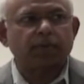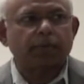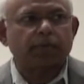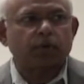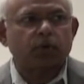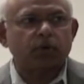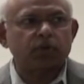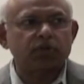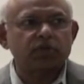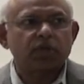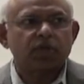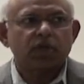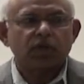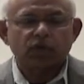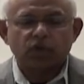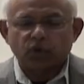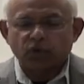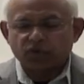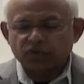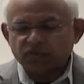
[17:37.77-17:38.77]
approach,
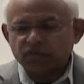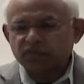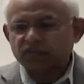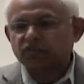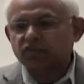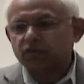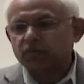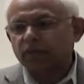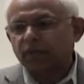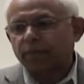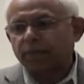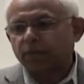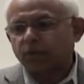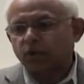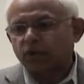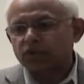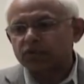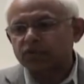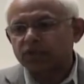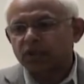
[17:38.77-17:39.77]
your system
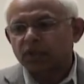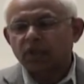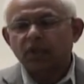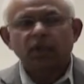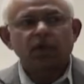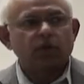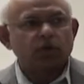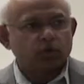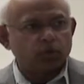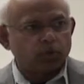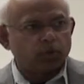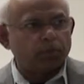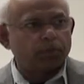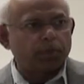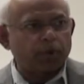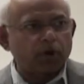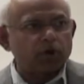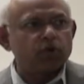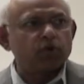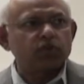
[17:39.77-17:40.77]
approach to
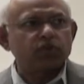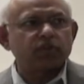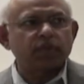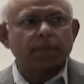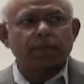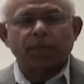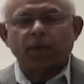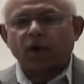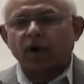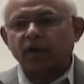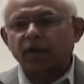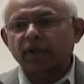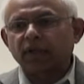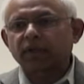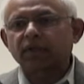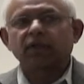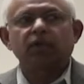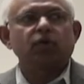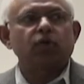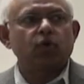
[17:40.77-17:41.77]
produce the
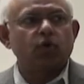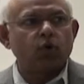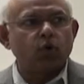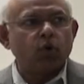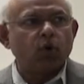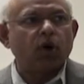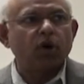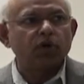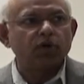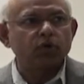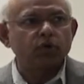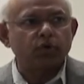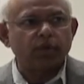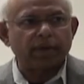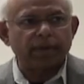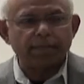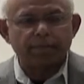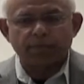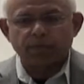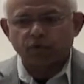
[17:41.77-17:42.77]
product, go on to
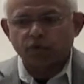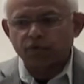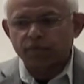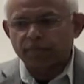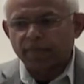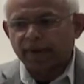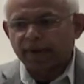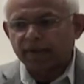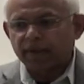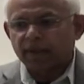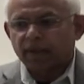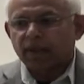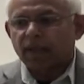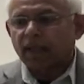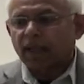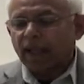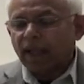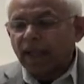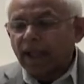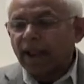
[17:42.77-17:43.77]
improvement,
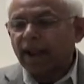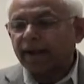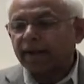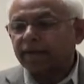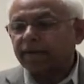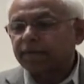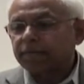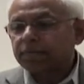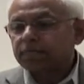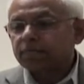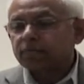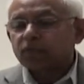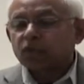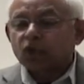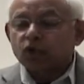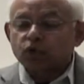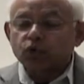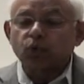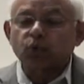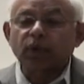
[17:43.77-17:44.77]
and
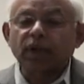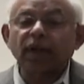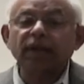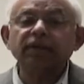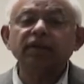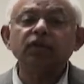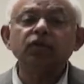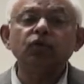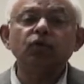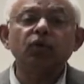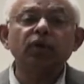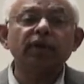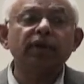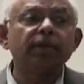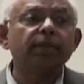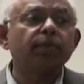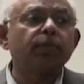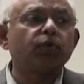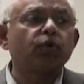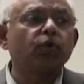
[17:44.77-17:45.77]
to
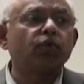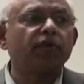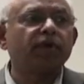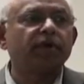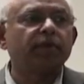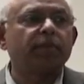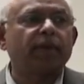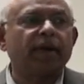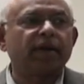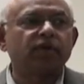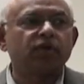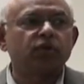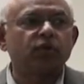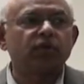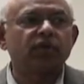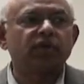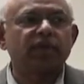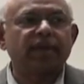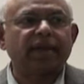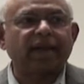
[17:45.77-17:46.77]
continually improve it by
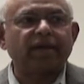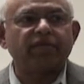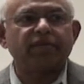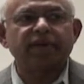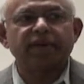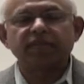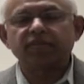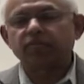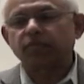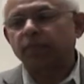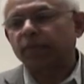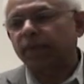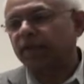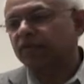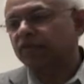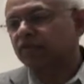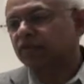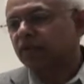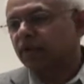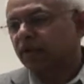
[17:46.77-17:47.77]
using
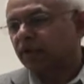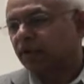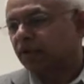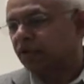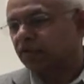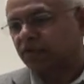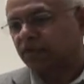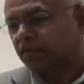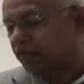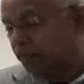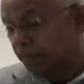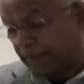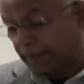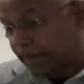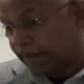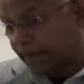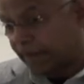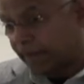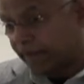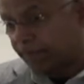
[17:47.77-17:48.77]
evidence-based decision
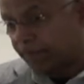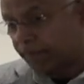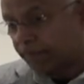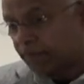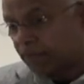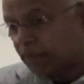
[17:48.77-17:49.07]
making.